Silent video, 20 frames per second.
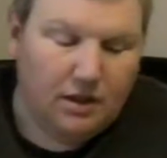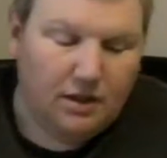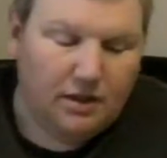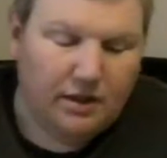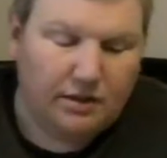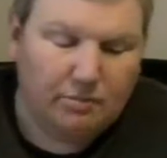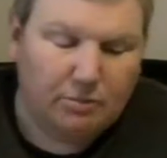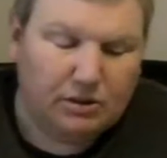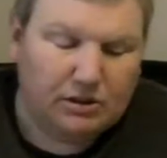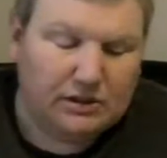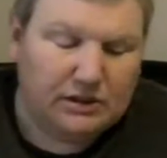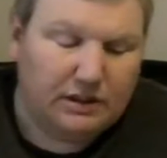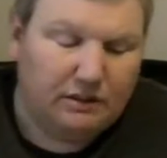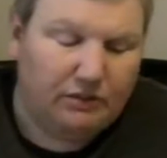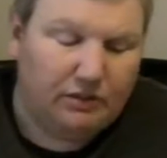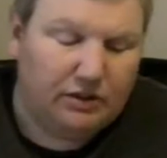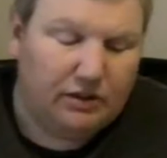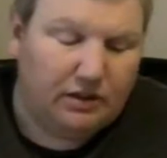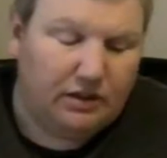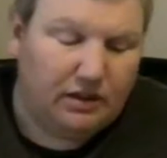Number 7
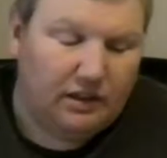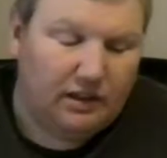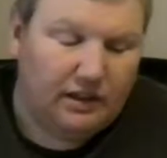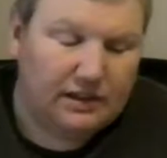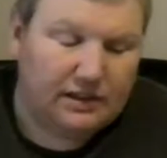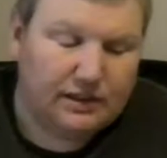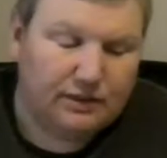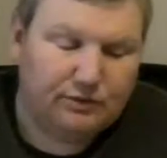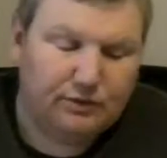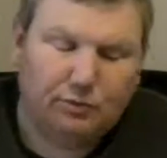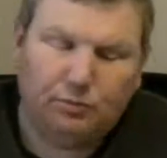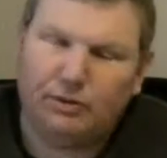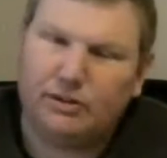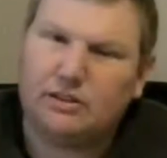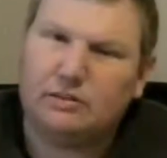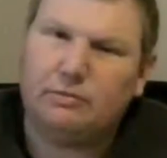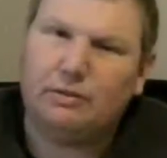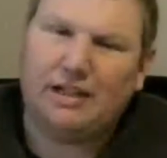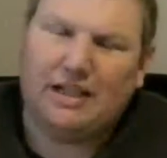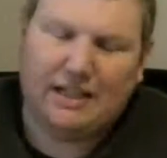on the list comes from
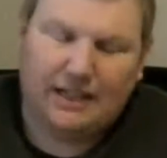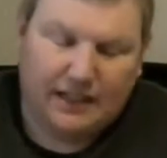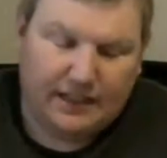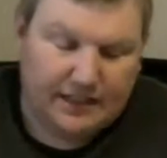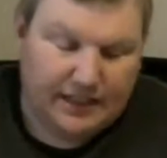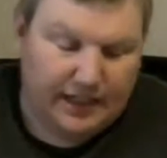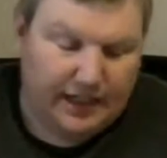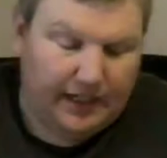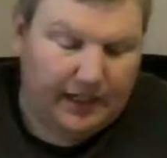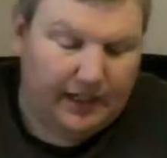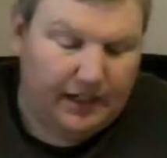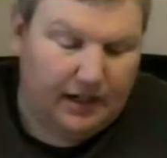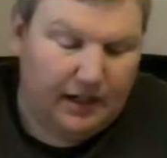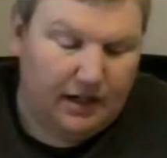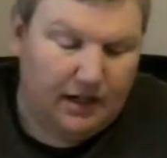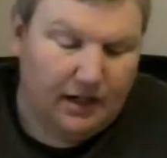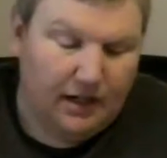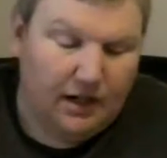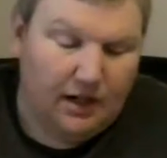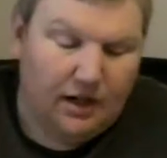WrestleMania 19,
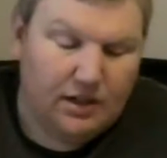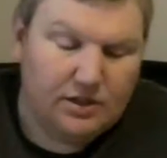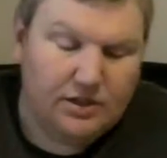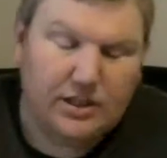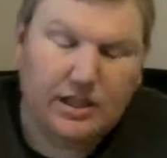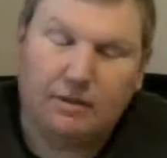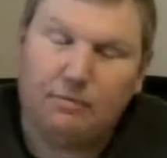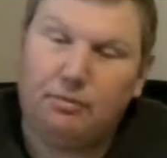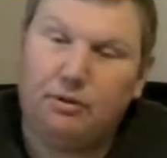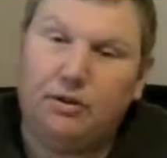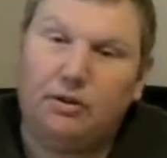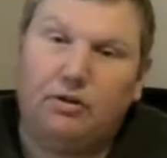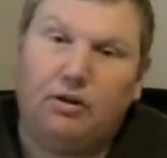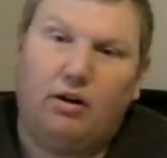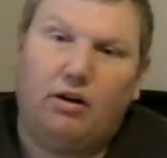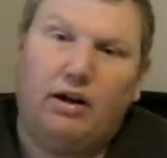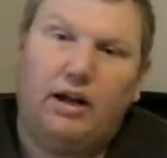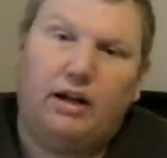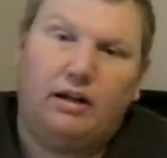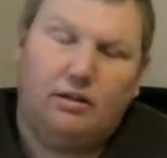champion
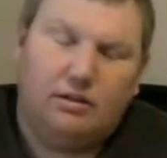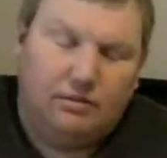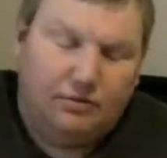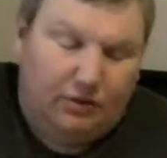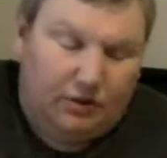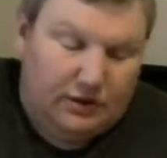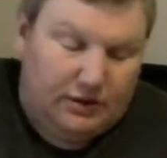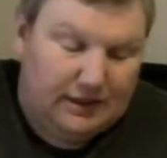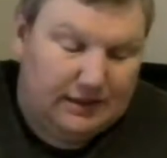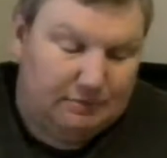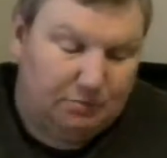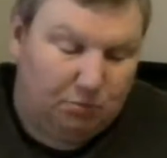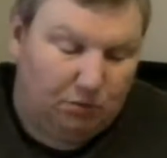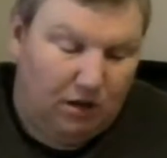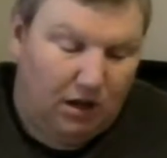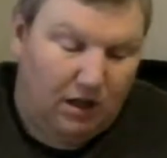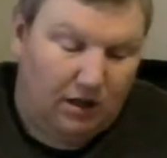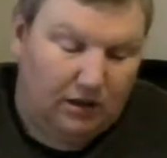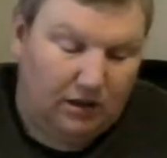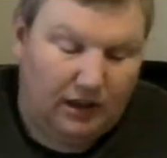Kurt Angle versus
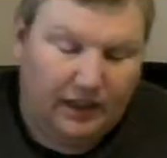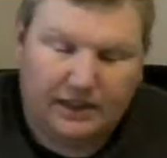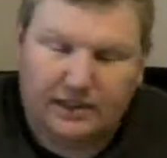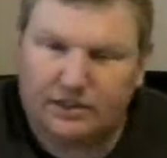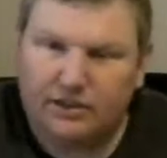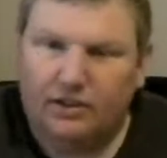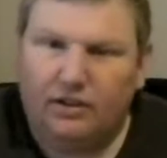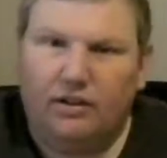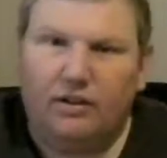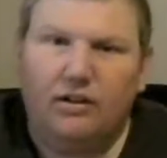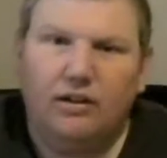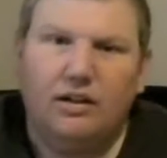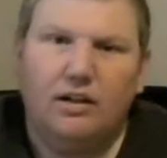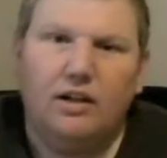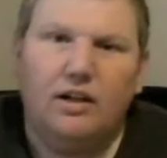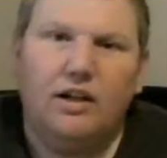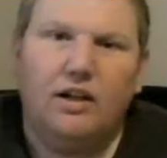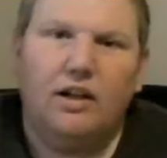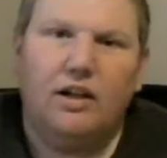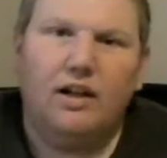Brock Lesnar.
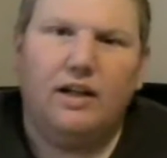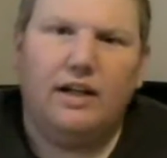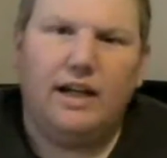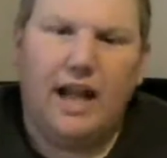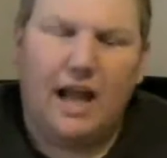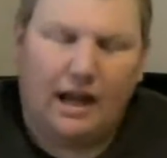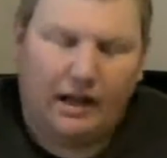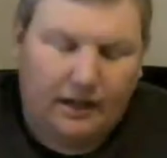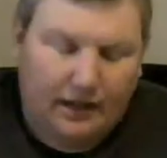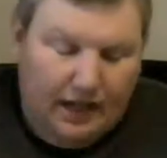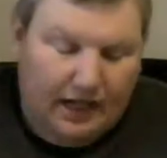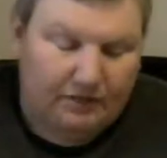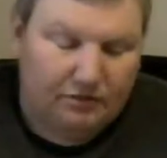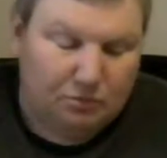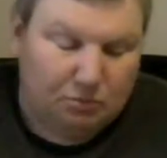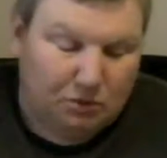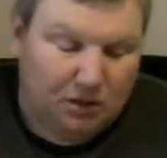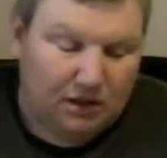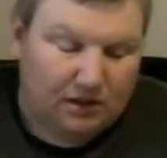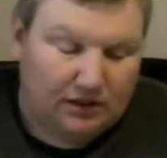Yeah, I have a
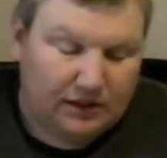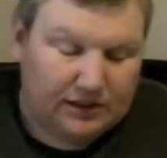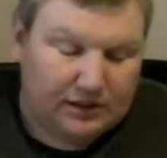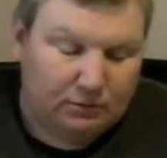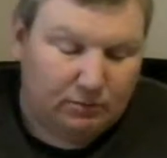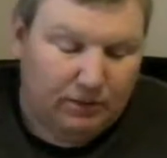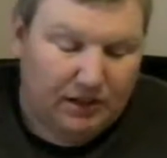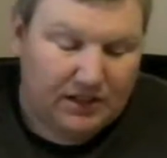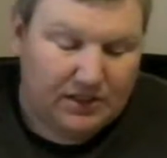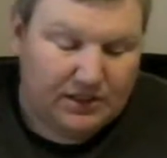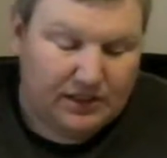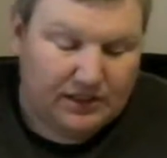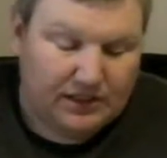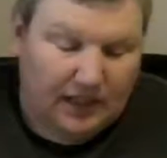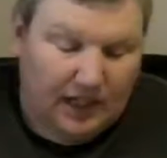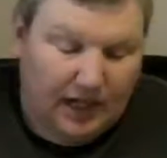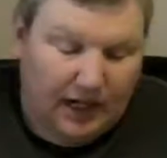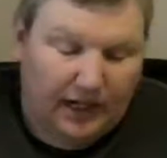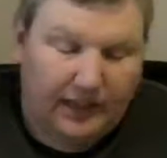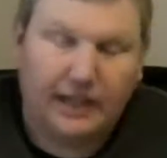Brock Lesnar match this
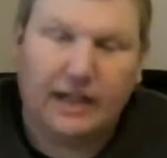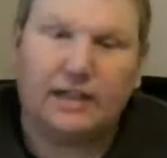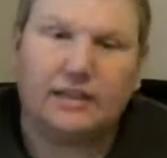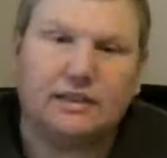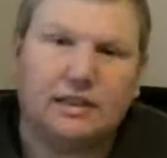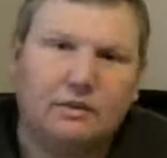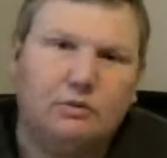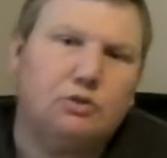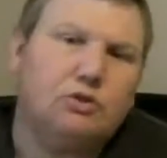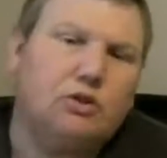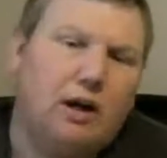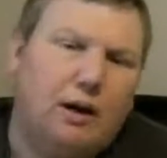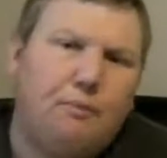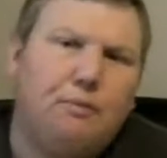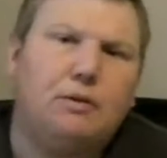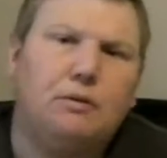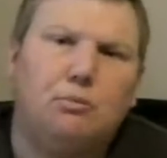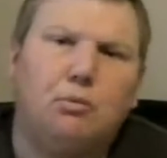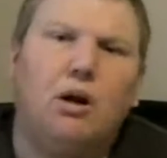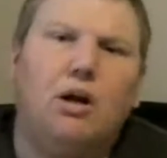high. Yes, I was crapping
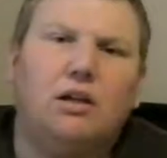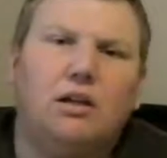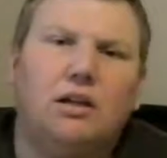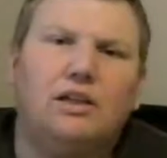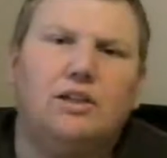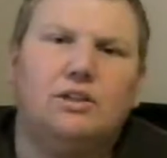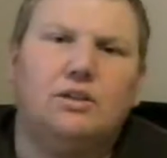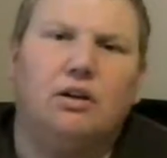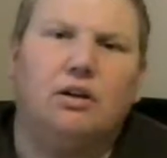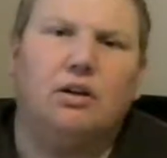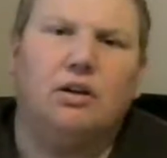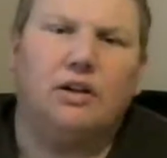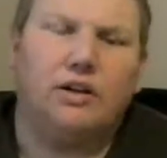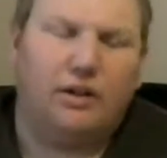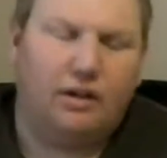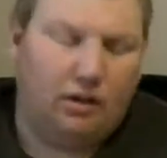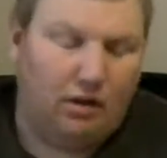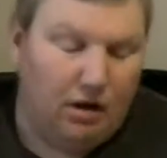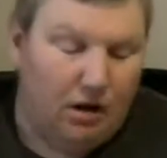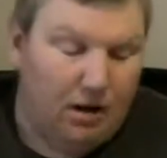on Brock Lesnar
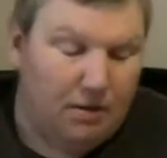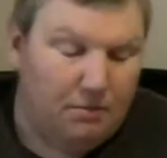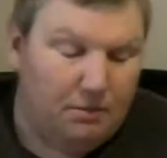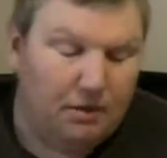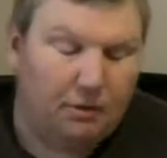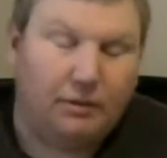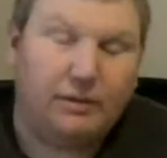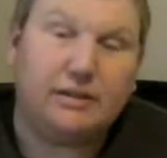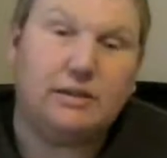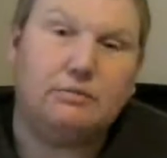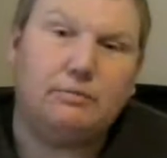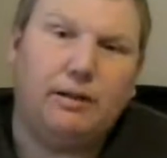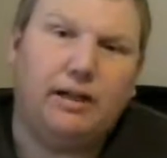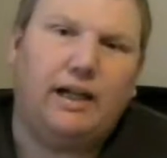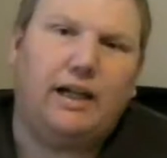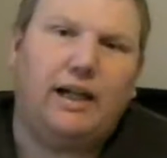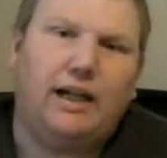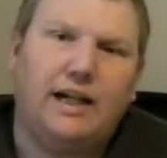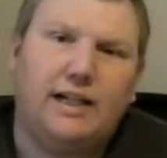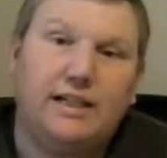earlier. But at
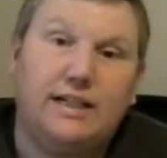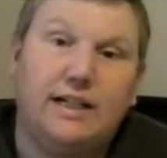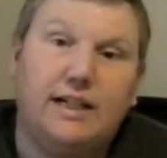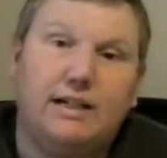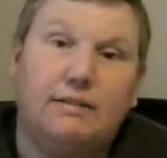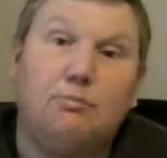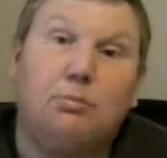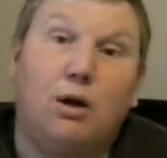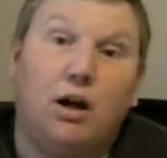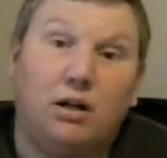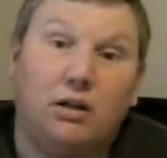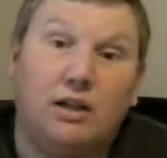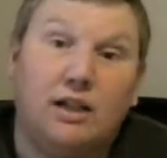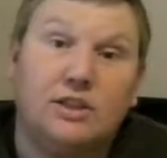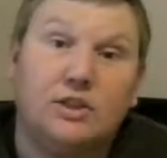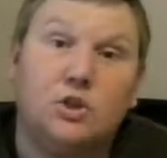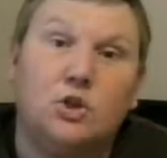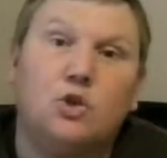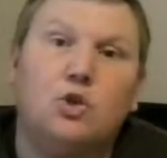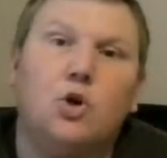WrestleMania 19, Brock
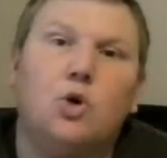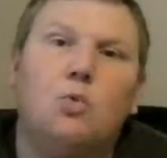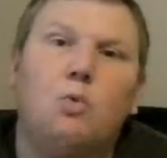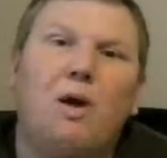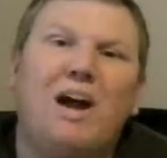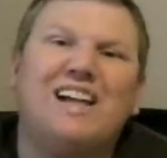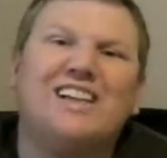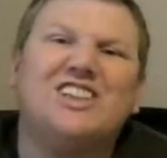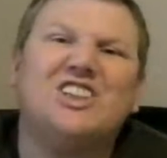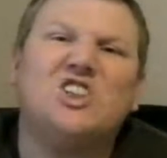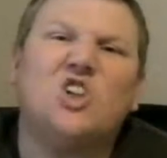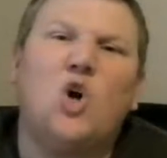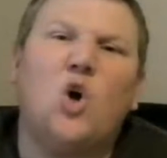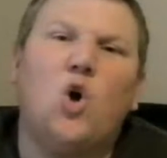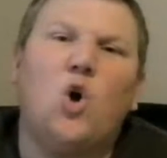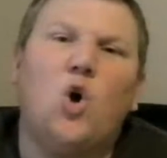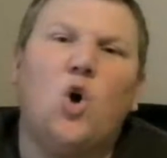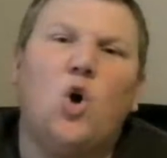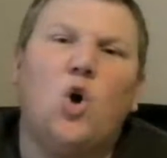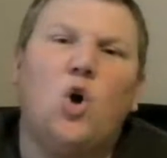Lesnar could
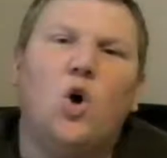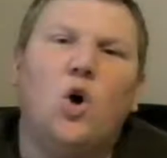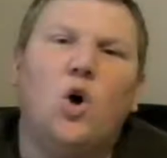wrestle.